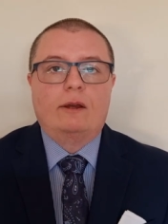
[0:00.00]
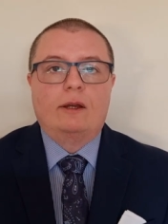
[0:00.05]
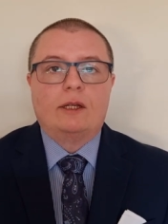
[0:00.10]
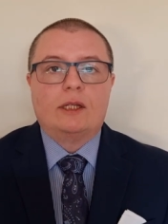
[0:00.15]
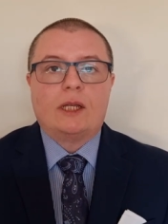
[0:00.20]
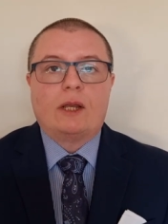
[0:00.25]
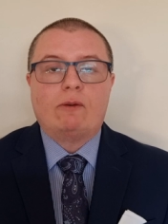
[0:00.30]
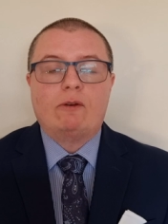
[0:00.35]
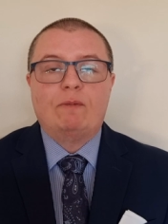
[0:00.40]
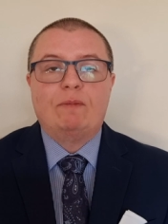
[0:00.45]

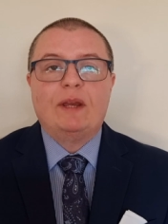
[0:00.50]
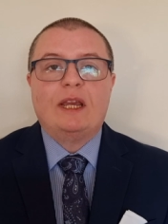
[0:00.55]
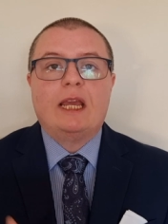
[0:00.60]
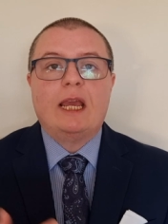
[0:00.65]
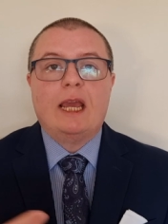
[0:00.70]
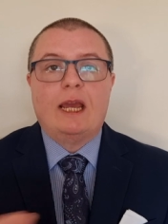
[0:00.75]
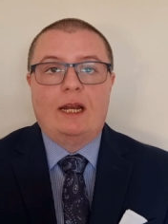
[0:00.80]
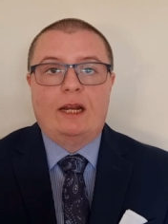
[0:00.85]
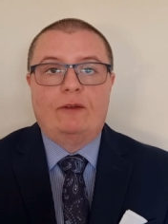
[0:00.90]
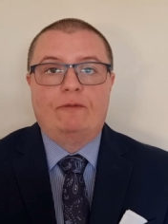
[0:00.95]
So we
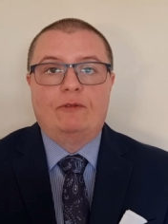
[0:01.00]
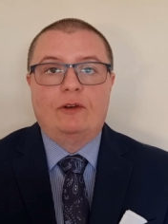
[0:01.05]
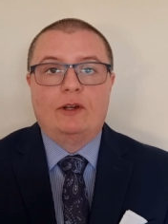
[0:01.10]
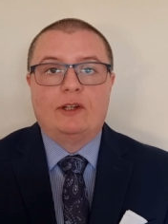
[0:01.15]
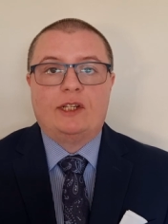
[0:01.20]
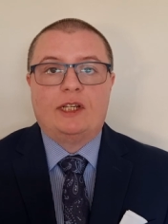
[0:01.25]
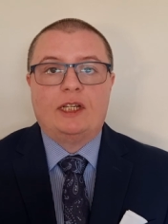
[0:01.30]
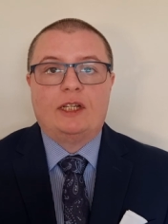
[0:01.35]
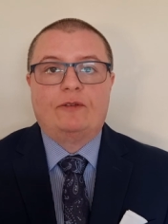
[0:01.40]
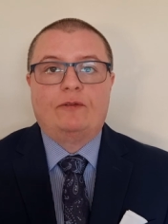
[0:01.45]
begin in
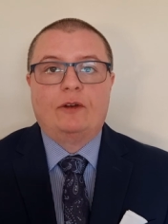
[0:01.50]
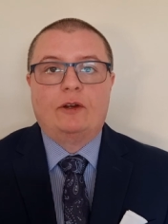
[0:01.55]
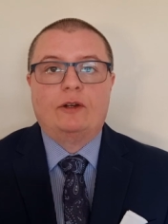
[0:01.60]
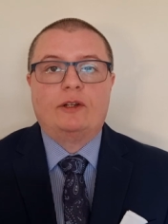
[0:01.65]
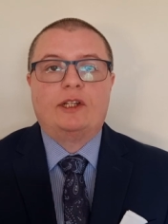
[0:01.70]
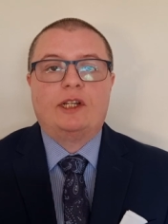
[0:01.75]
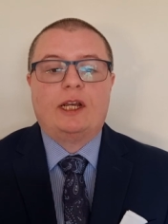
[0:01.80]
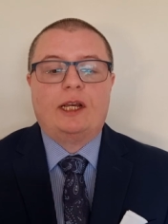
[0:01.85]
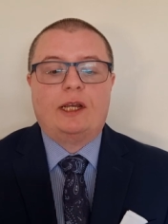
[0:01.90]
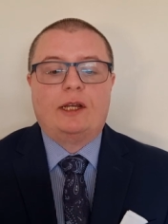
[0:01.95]
verses
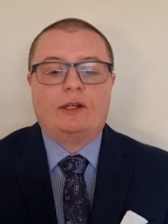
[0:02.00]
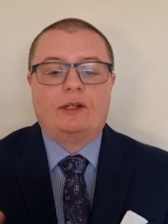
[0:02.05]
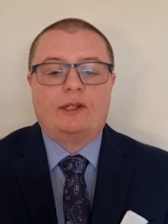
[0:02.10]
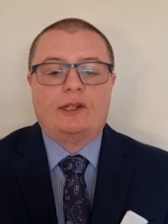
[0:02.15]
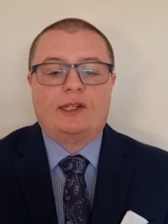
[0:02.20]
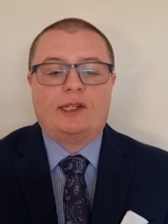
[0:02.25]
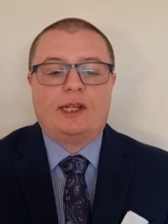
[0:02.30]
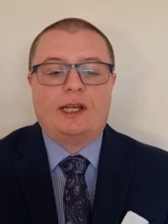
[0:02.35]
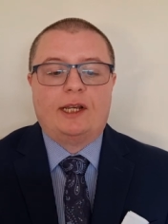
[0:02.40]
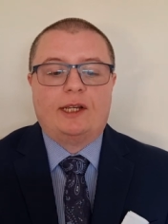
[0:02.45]
13
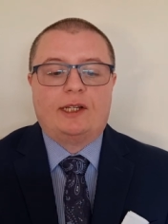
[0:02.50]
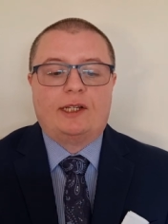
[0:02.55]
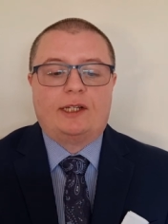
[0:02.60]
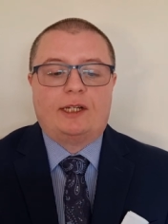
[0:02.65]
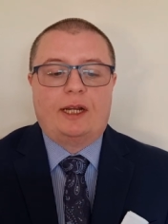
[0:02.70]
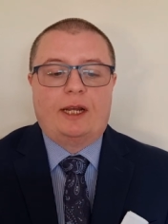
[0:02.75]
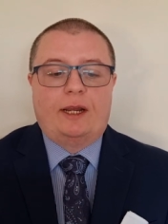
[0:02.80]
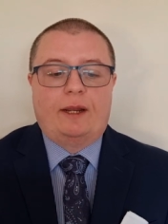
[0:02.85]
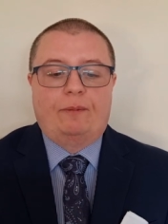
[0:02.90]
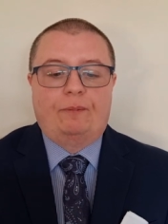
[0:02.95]
to
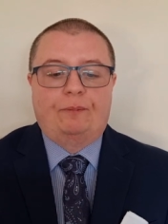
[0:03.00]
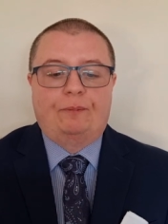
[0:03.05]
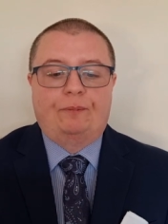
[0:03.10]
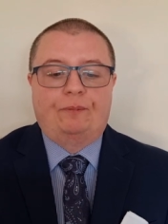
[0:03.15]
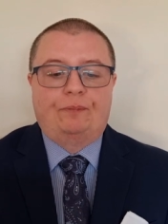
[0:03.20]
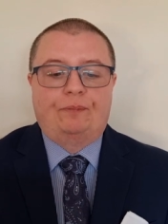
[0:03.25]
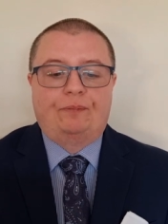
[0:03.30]
16.